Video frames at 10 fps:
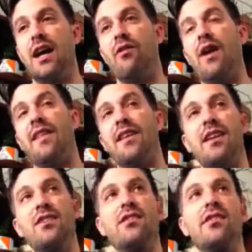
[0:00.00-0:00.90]
I ran the
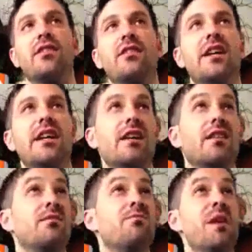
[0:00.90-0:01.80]
Kickstarter
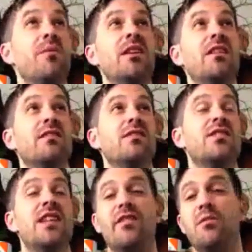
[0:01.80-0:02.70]
like maybe
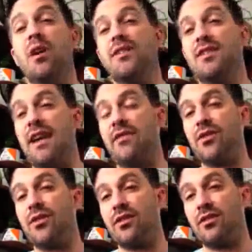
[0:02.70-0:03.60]
7 months
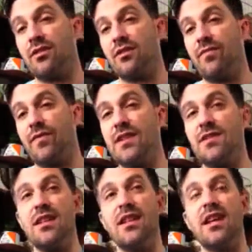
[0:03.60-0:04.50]
after the
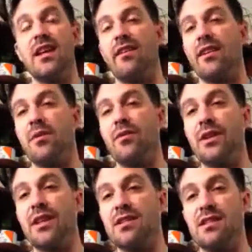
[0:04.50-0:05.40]
CD had already been
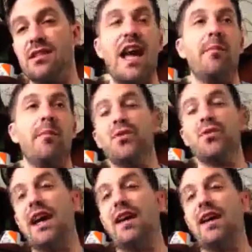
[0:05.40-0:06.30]
released and the album
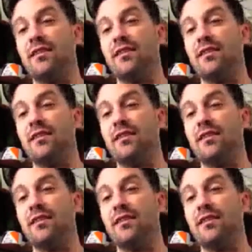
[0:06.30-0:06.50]
was out.